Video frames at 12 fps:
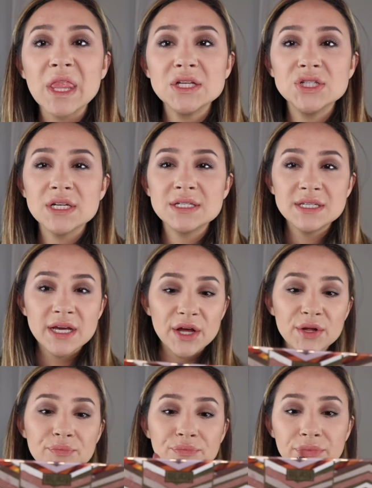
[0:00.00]
just
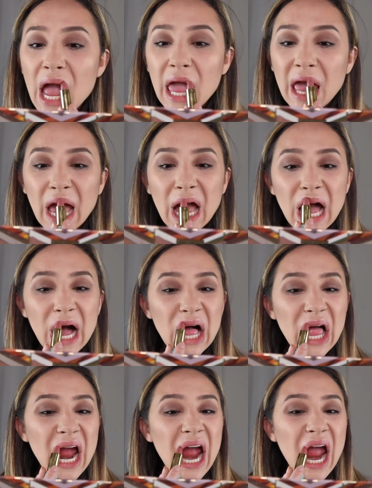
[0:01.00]
to get
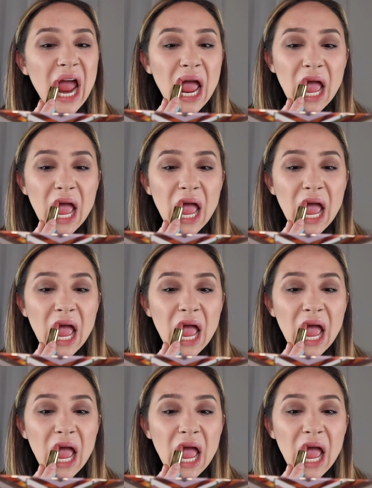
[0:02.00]
color.